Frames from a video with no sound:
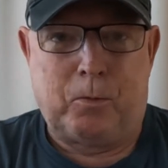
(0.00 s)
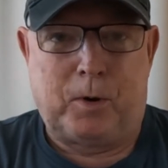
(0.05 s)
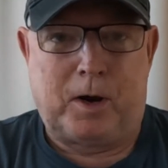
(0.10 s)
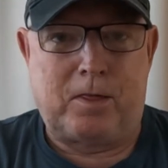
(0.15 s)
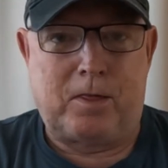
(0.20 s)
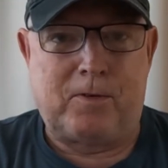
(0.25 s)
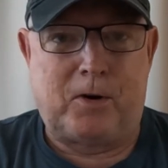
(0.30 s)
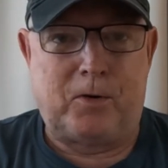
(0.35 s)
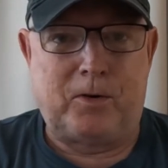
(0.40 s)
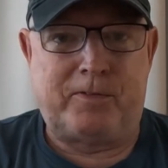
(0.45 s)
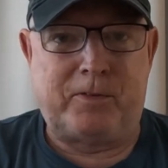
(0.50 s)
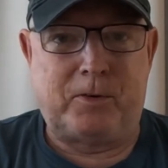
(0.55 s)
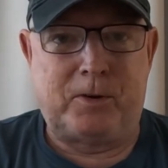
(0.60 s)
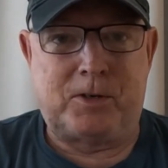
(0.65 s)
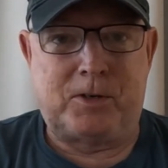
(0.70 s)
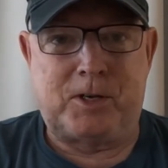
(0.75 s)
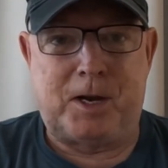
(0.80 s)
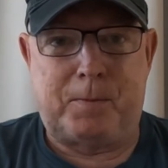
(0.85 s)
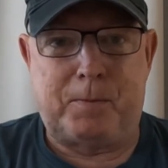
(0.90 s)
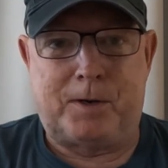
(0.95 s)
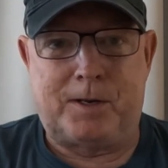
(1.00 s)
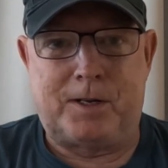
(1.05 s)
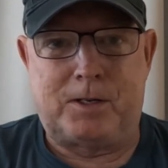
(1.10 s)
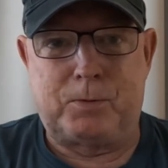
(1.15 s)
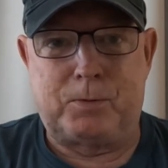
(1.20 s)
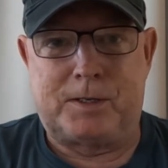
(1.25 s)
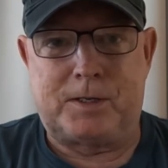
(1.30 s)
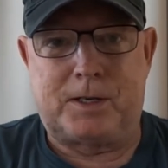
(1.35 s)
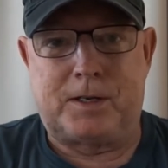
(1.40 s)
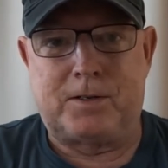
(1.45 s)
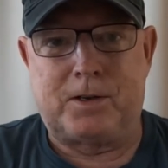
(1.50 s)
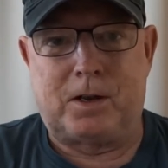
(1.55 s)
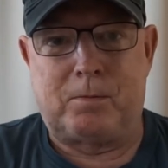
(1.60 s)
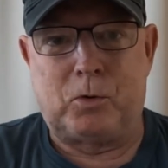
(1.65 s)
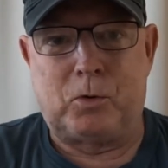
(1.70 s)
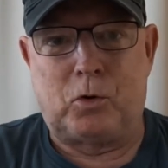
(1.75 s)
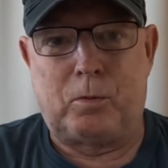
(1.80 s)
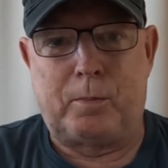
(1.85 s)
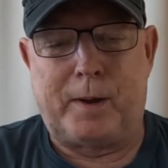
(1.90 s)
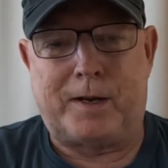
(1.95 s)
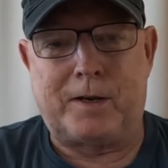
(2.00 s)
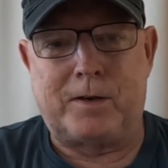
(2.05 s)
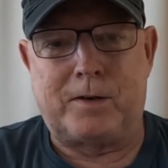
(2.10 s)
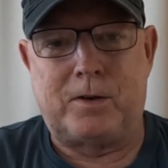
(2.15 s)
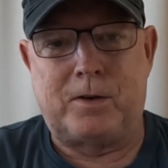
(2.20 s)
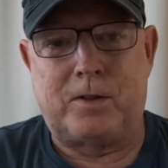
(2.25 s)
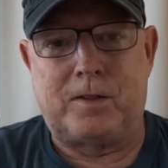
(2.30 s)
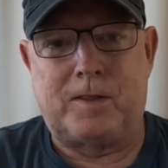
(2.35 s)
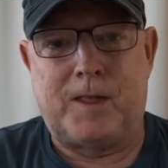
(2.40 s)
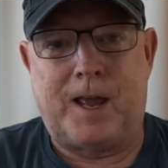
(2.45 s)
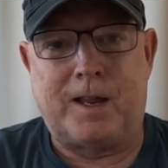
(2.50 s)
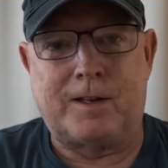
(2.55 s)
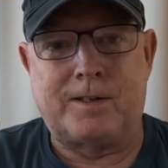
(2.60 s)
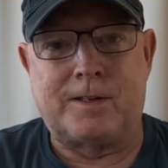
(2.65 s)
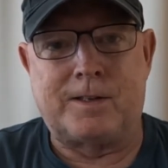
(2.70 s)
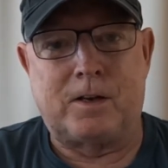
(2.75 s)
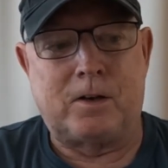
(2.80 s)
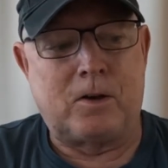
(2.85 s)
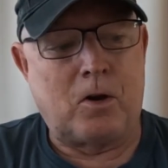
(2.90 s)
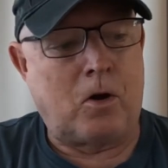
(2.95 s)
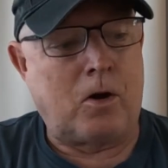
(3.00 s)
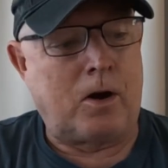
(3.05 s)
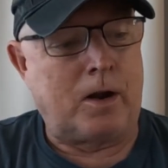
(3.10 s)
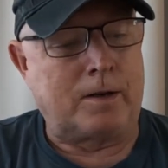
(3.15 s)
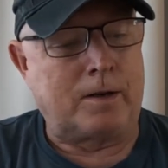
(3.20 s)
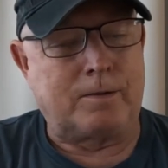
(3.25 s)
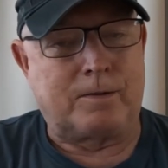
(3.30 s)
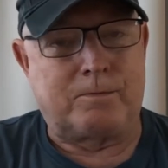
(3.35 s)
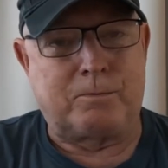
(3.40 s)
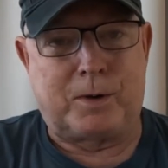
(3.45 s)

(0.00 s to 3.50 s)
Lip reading: one of the very first Japanese whiskies I bought back in 2009.